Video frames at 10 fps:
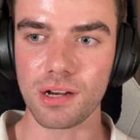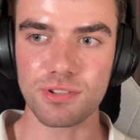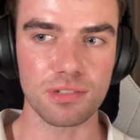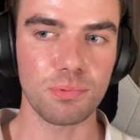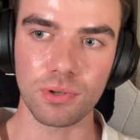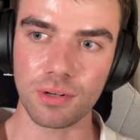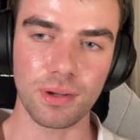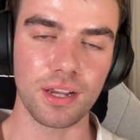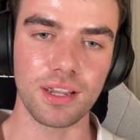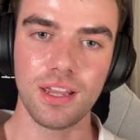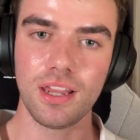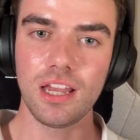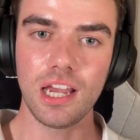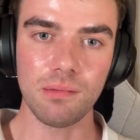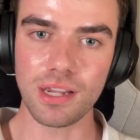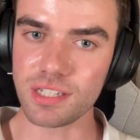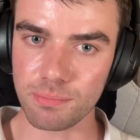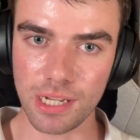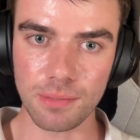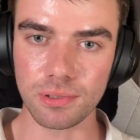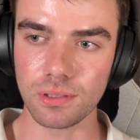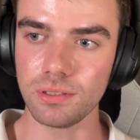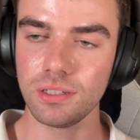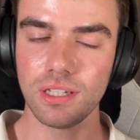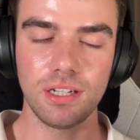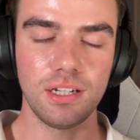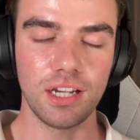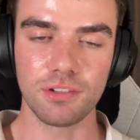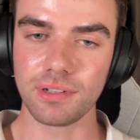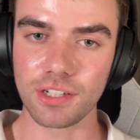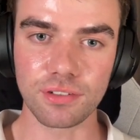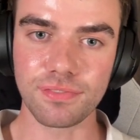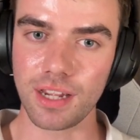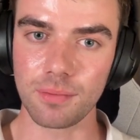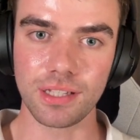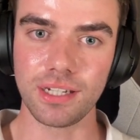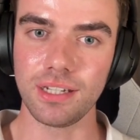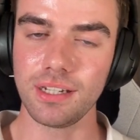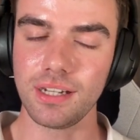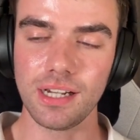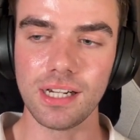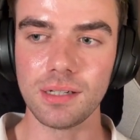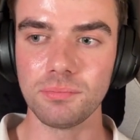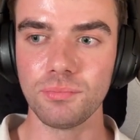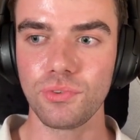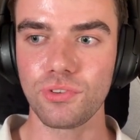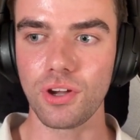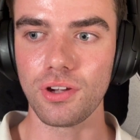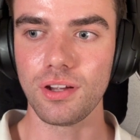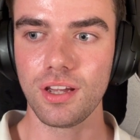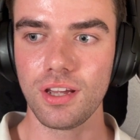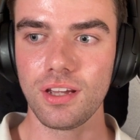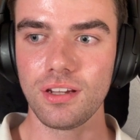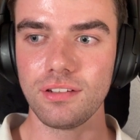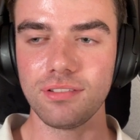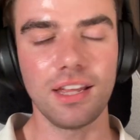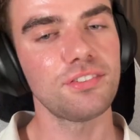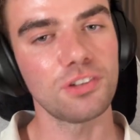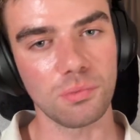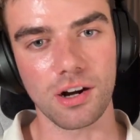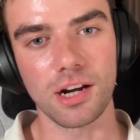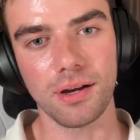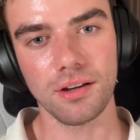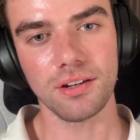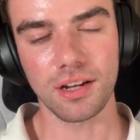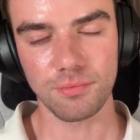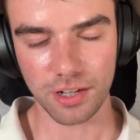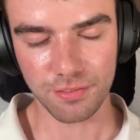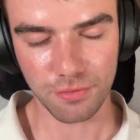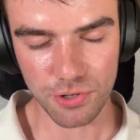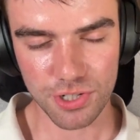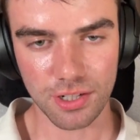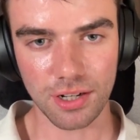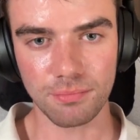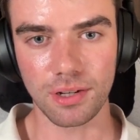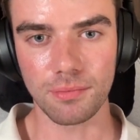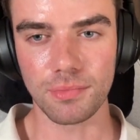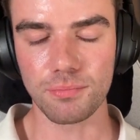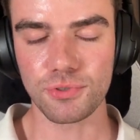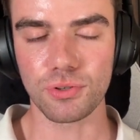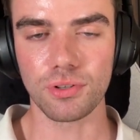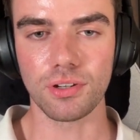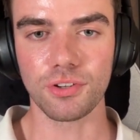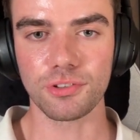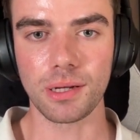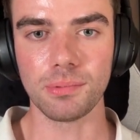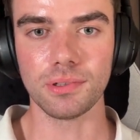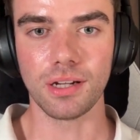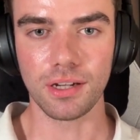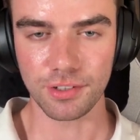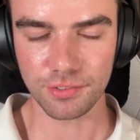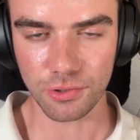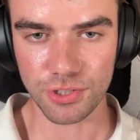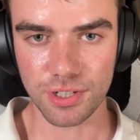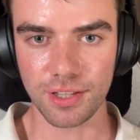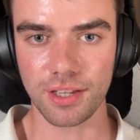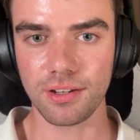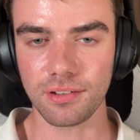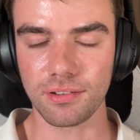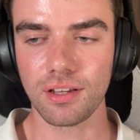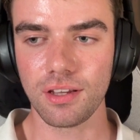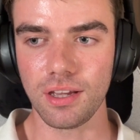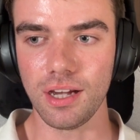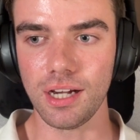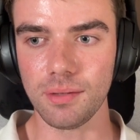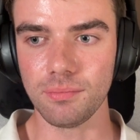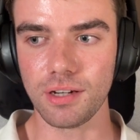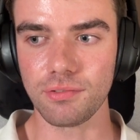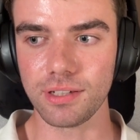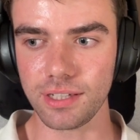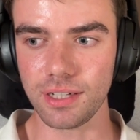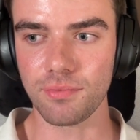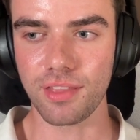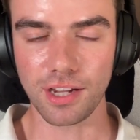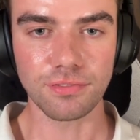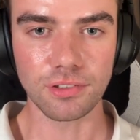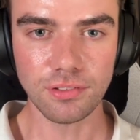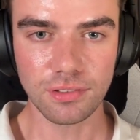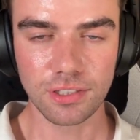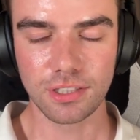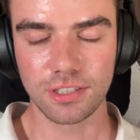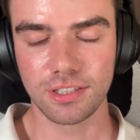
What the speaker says: but I was supported by amazing people, had a really good family. So less to worry about, and I'm very fortunate. I'm sure lots of people aren't as fortunate in that, and I really am thankful.